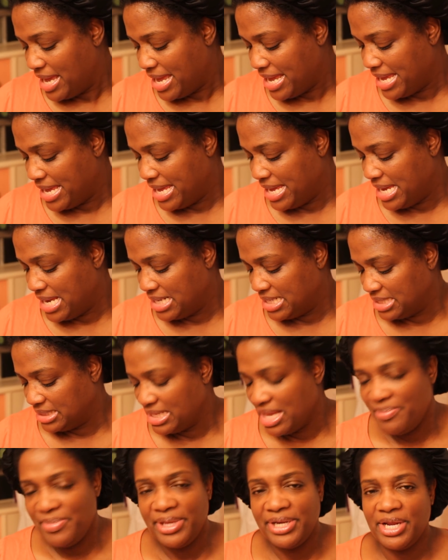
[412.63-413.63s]
And
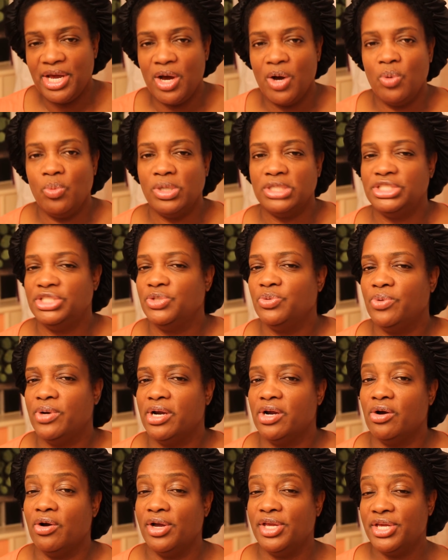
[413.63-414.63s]
let me know what you
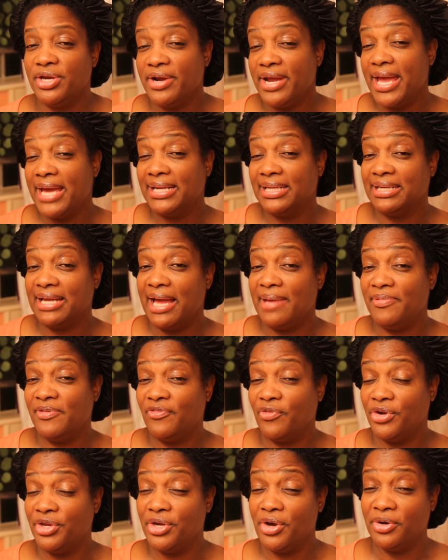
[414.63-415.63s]
wear on your head tonight
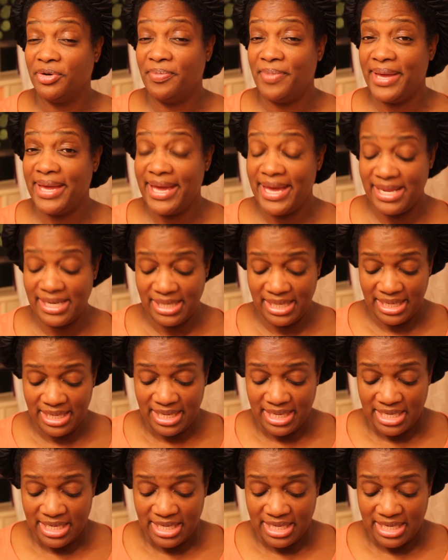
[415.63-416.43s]
before you go to bed.